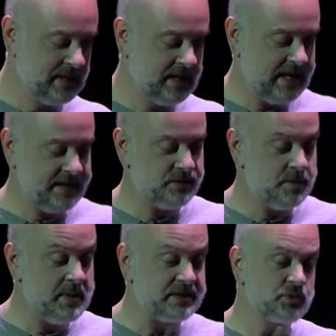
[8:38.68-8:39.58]
and the
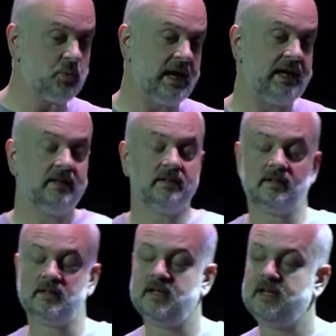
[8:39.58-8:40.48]
best way
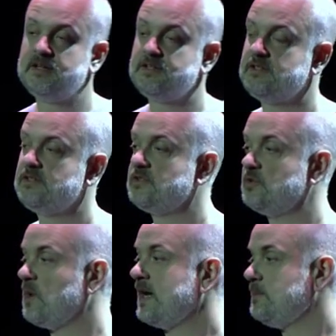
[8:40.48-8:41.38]
to
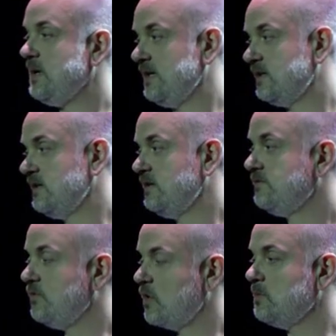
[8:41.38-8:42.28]
write a bug
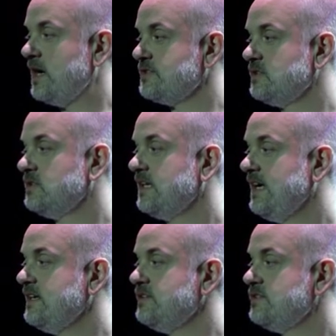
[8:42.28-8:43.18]
for a browser
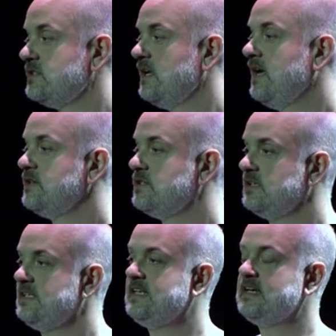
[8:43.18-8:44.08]
is to
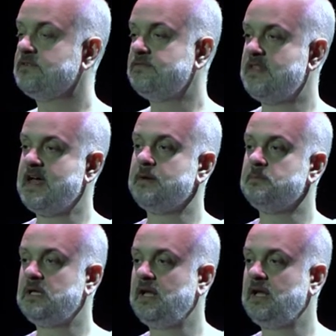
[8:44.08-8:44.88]
give them